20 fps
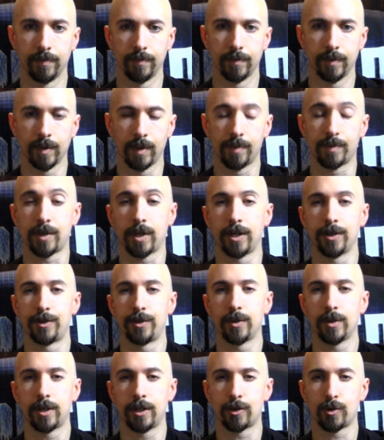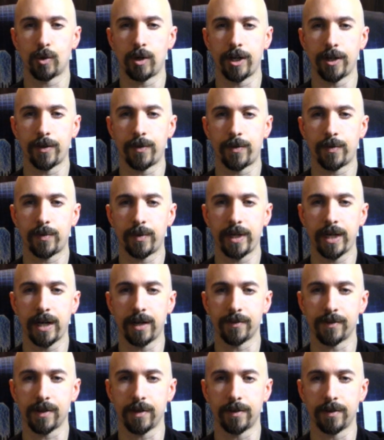Oh, I'm sorry, 223 out
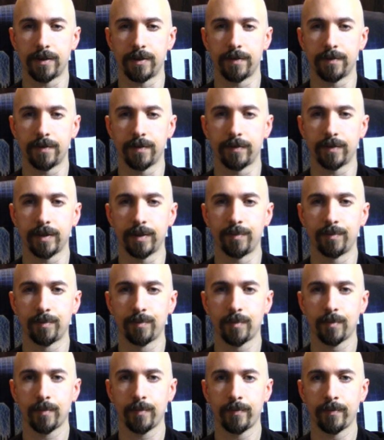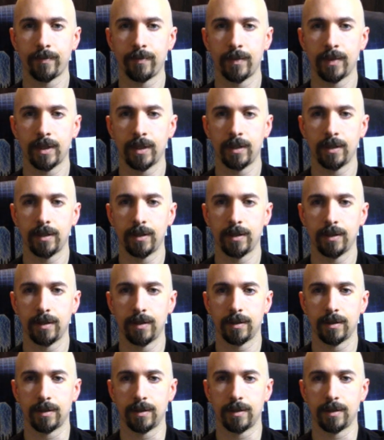of 750.
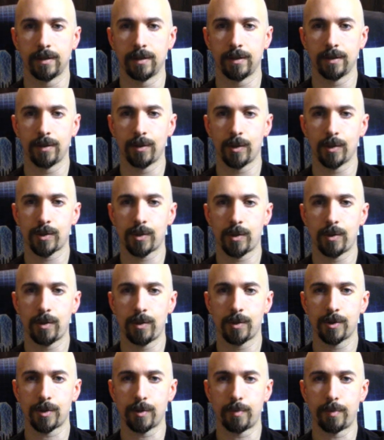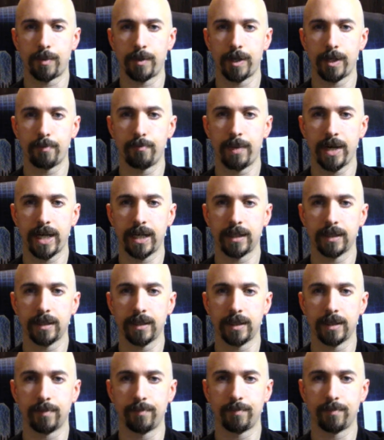Those holes are pretty banged
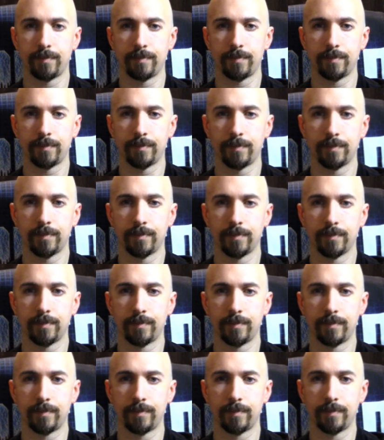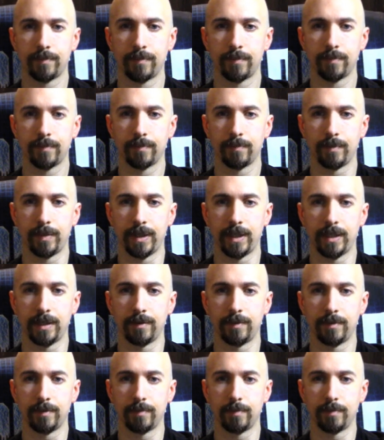up, but
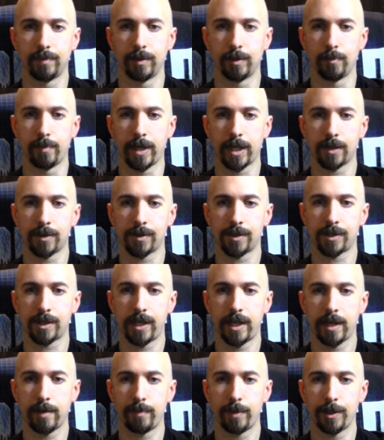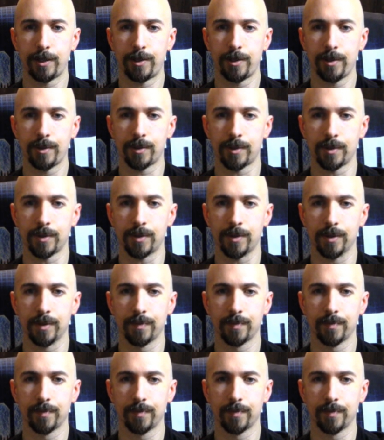you know, beggars can't be choosers,